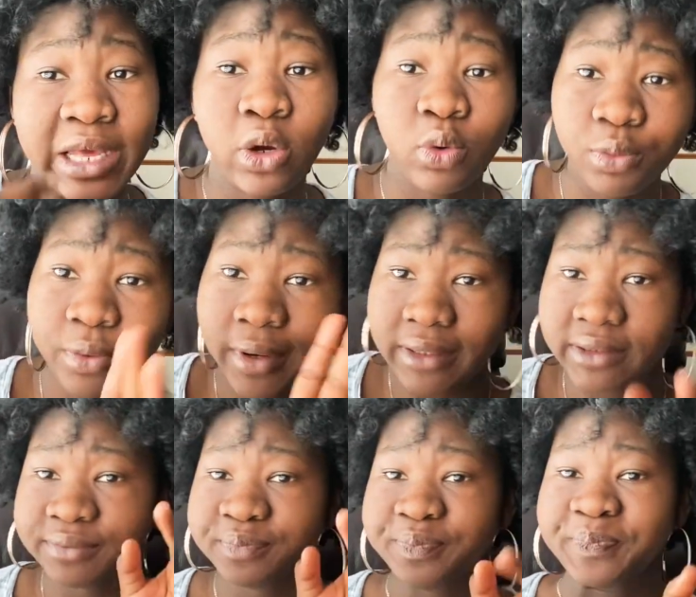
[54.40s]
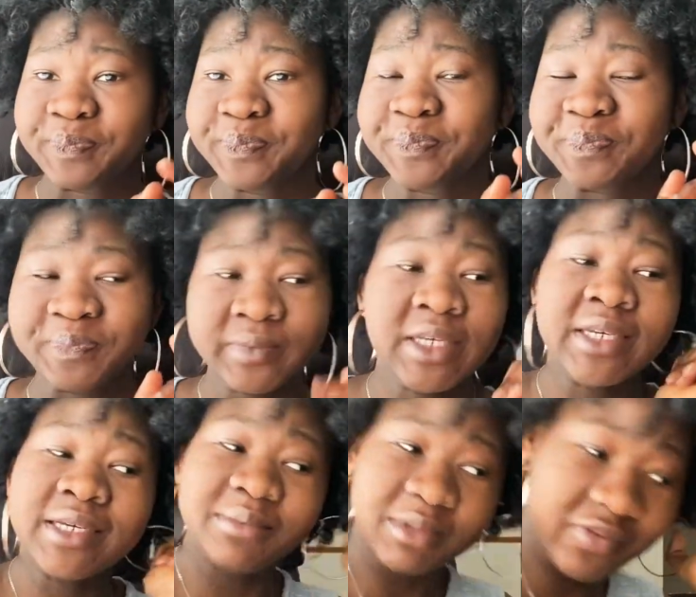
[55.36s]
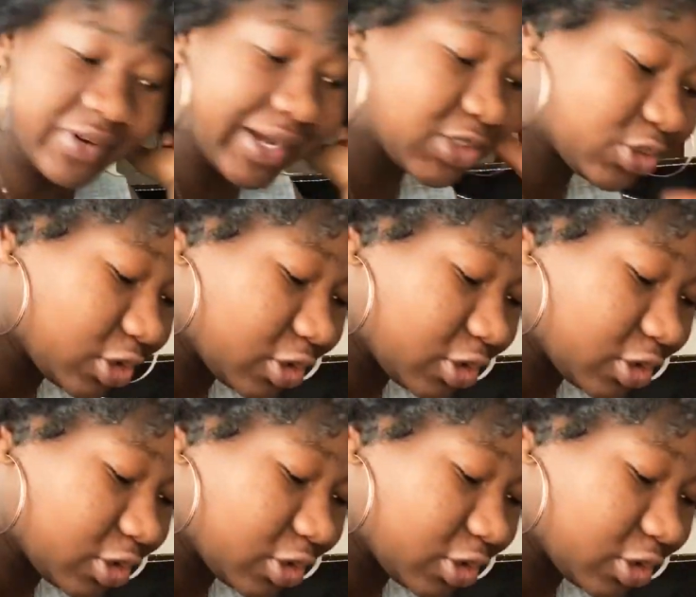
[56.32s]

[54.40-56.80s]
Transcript: One, before I show you